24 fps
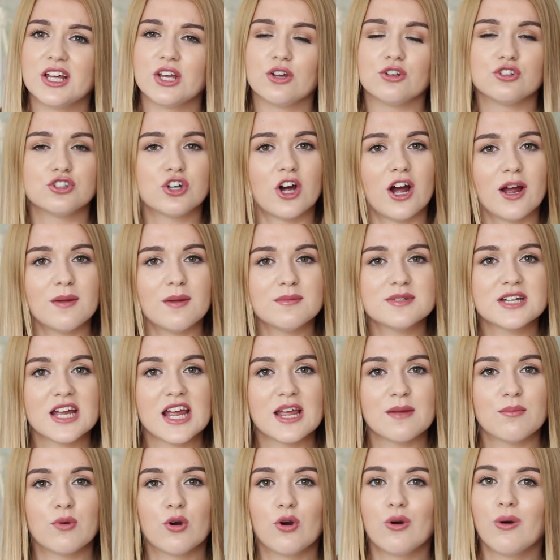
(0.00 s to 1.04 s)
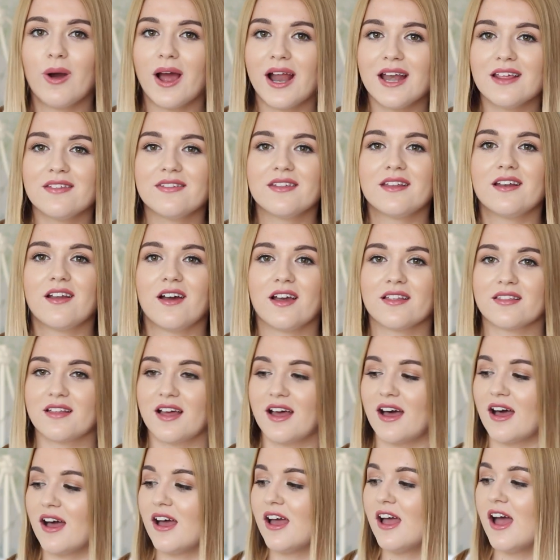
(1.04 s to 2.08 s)
like your timetable, anything like
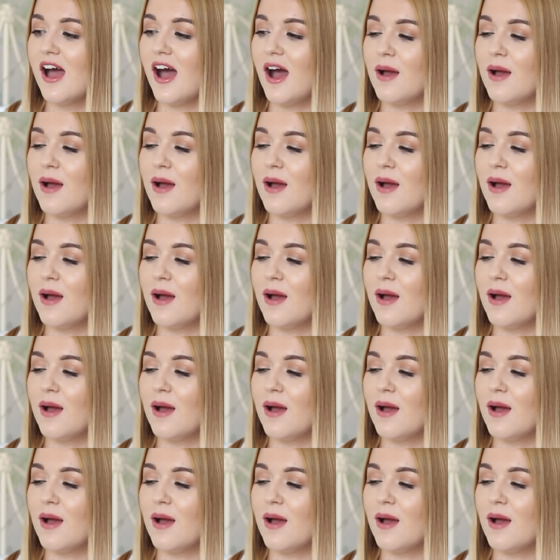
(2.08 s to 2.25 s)
that.